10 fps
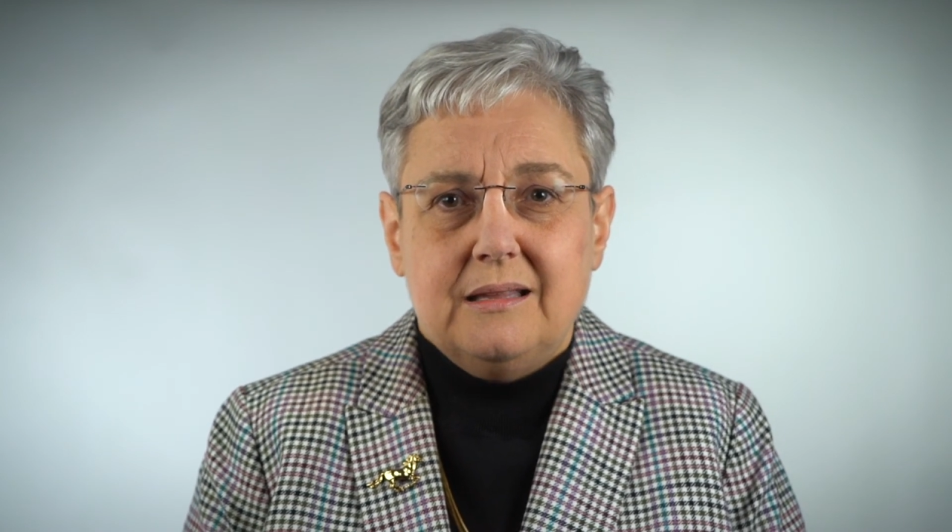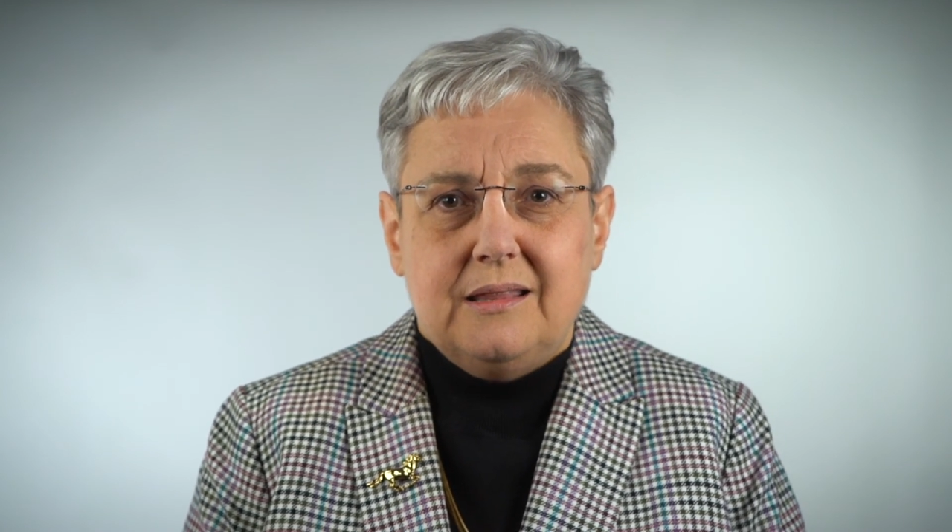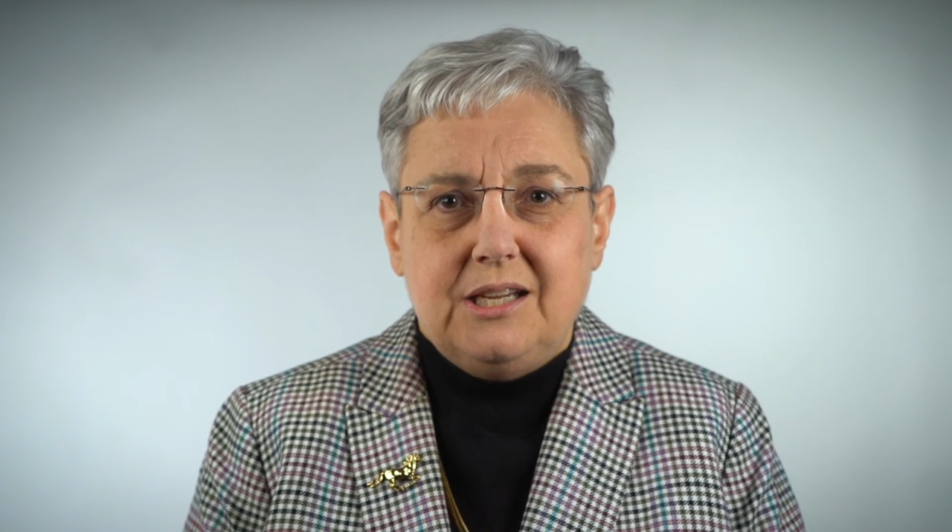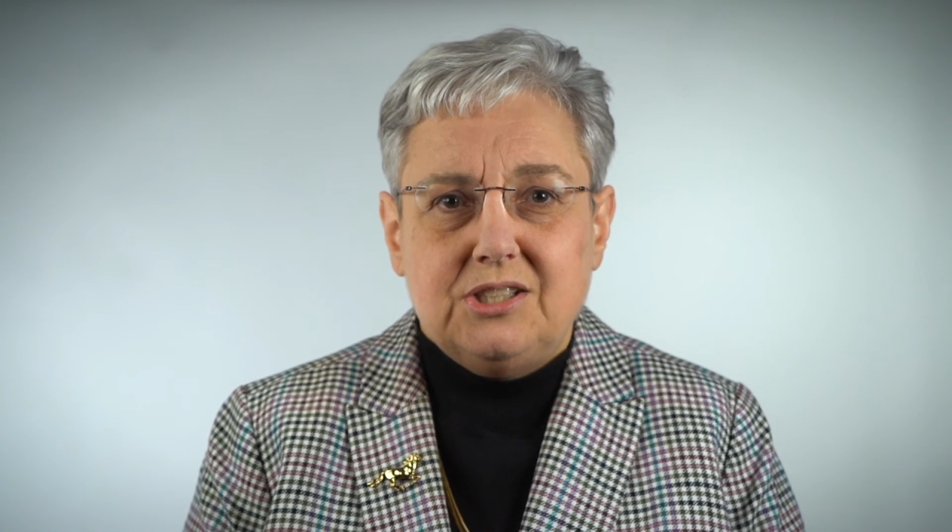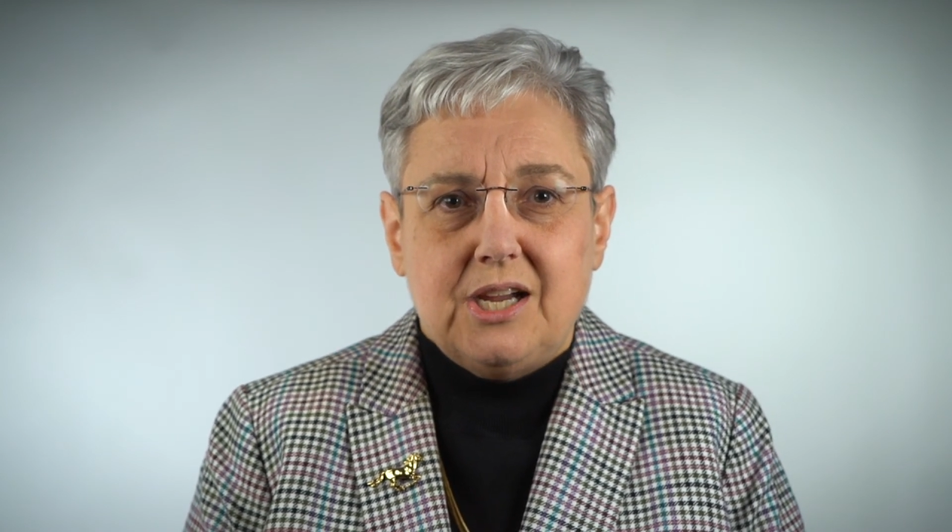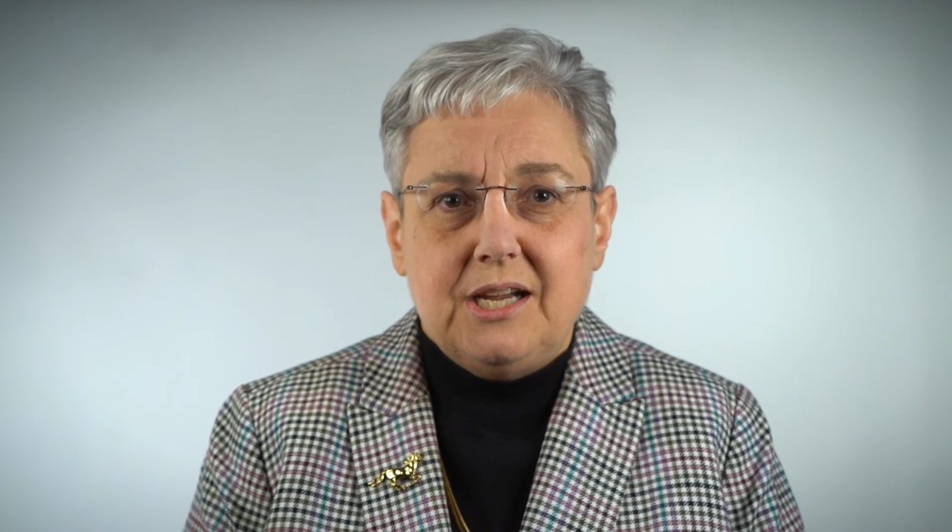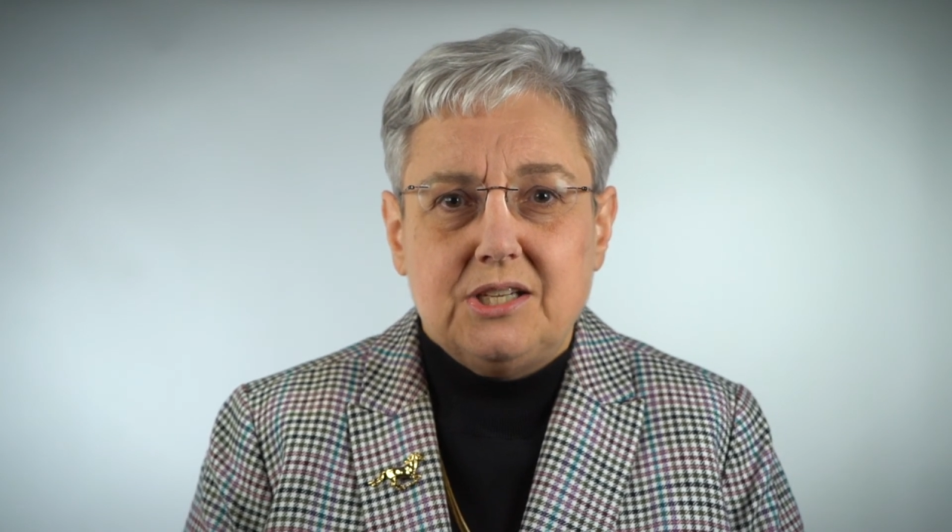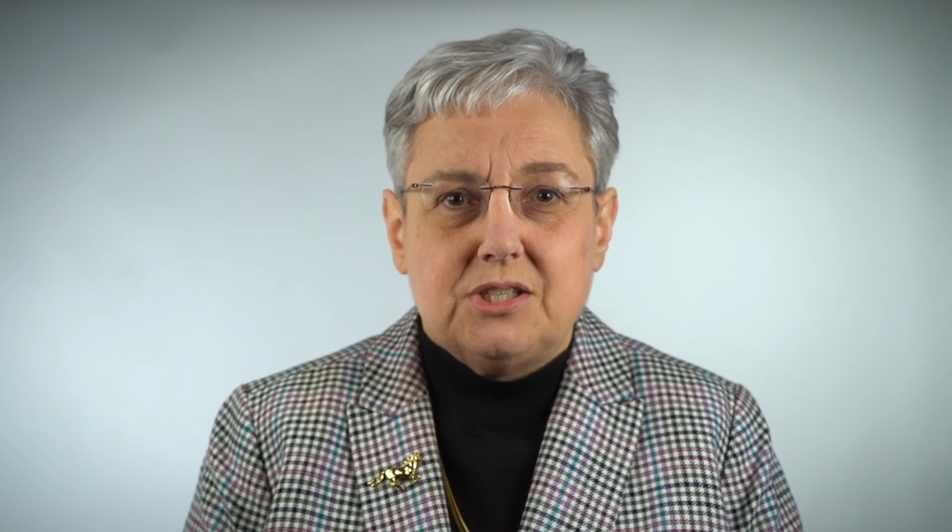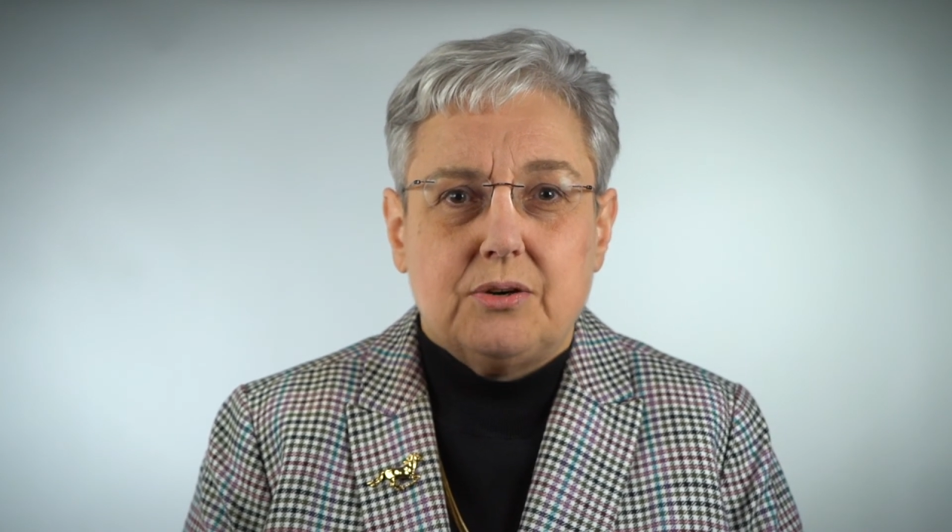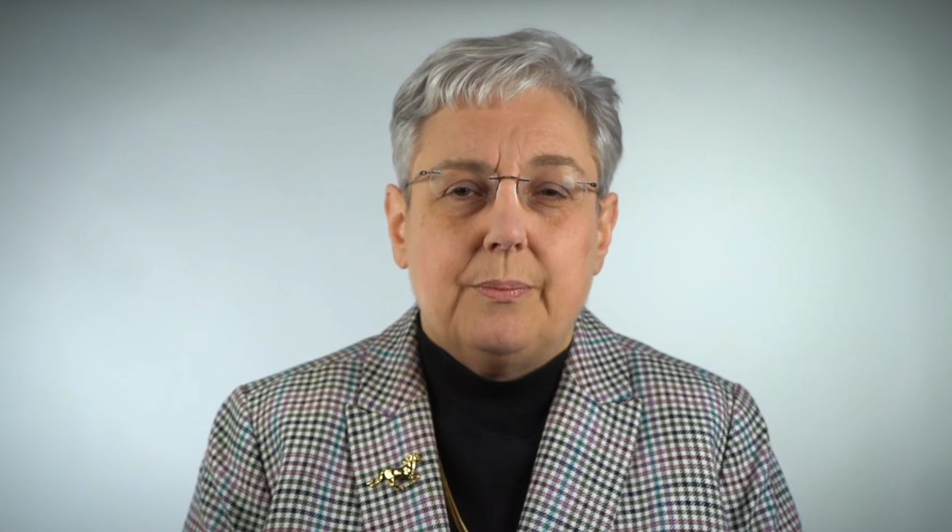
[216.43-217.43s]
These
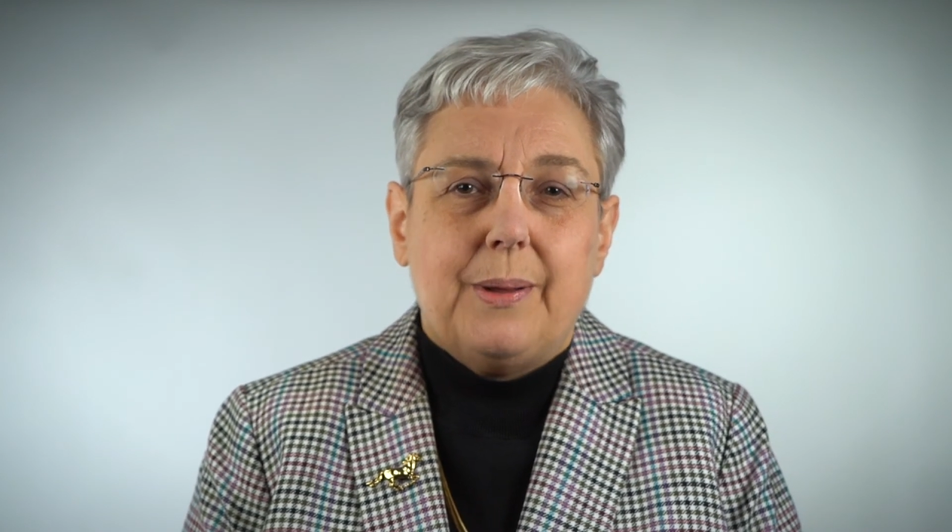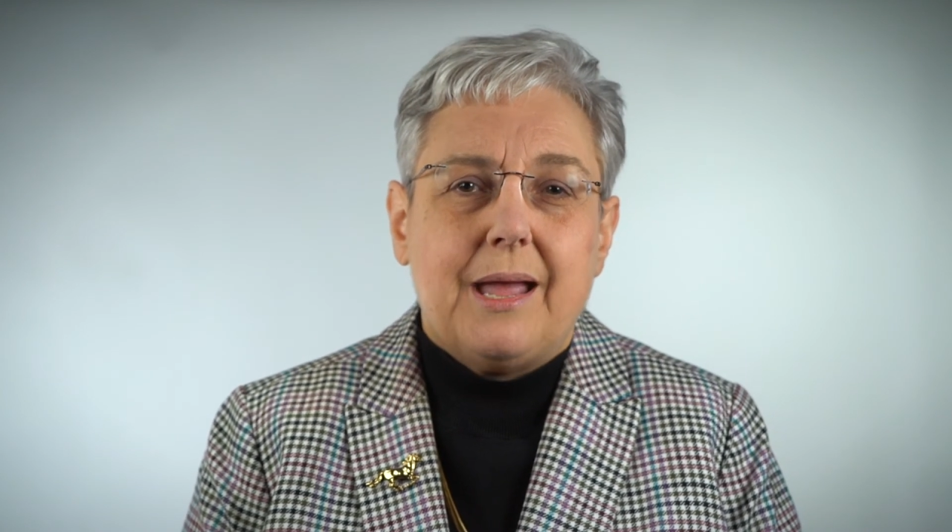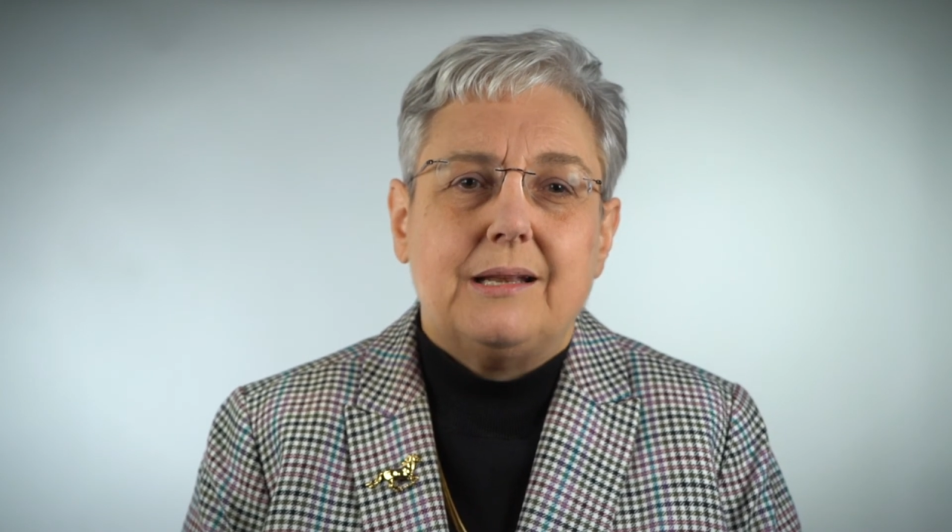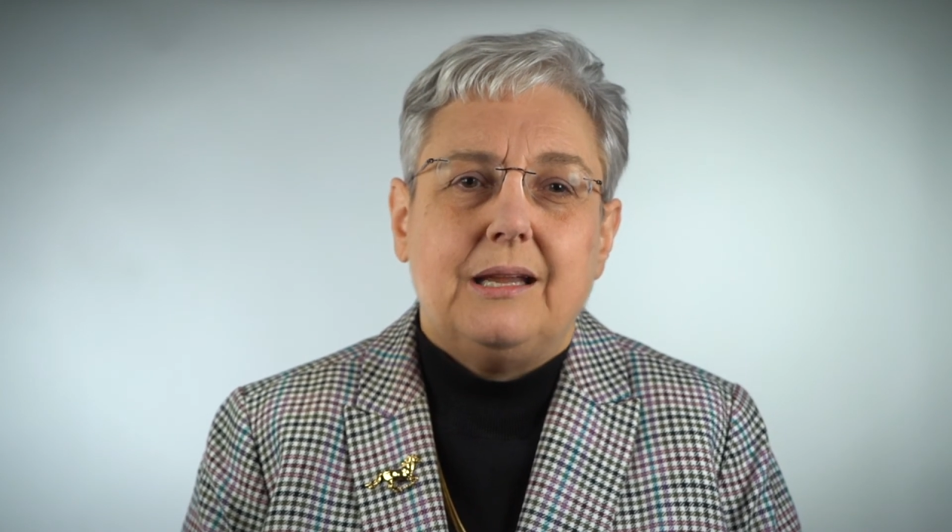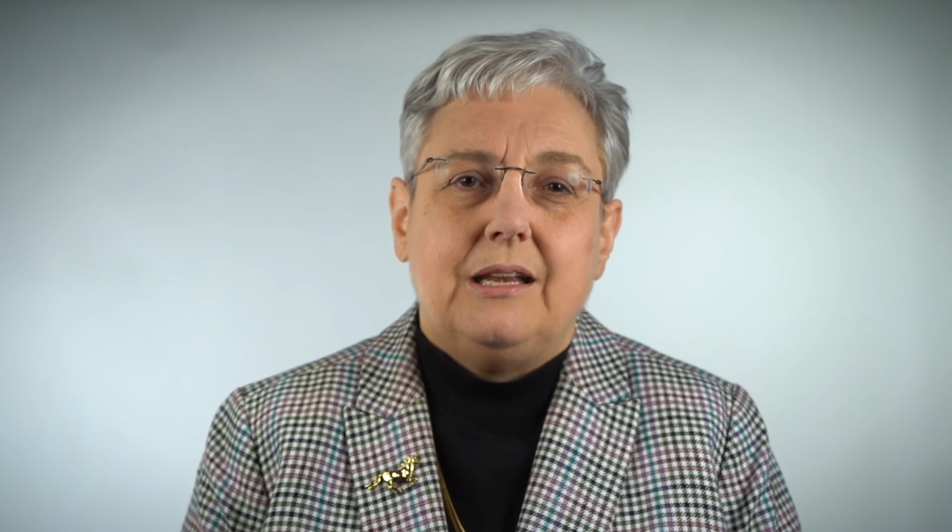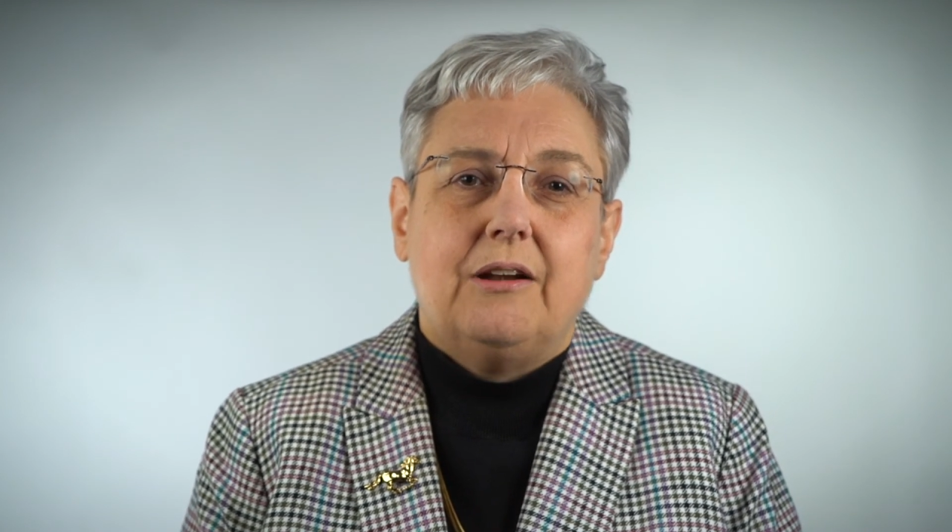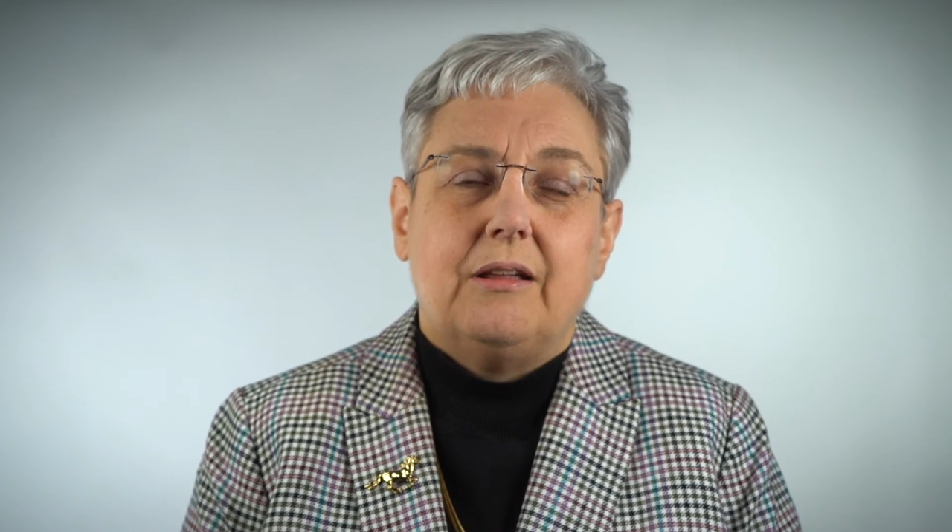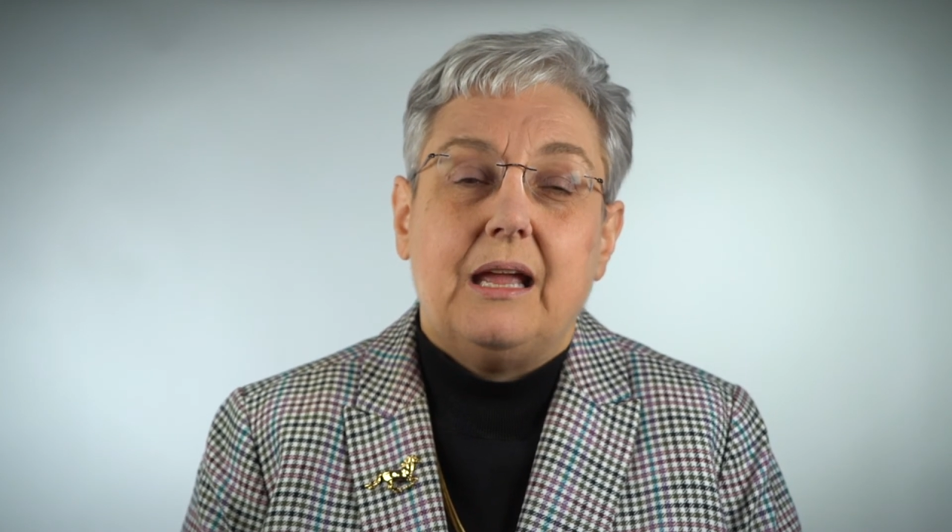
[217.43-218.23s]
changes are impacting nearly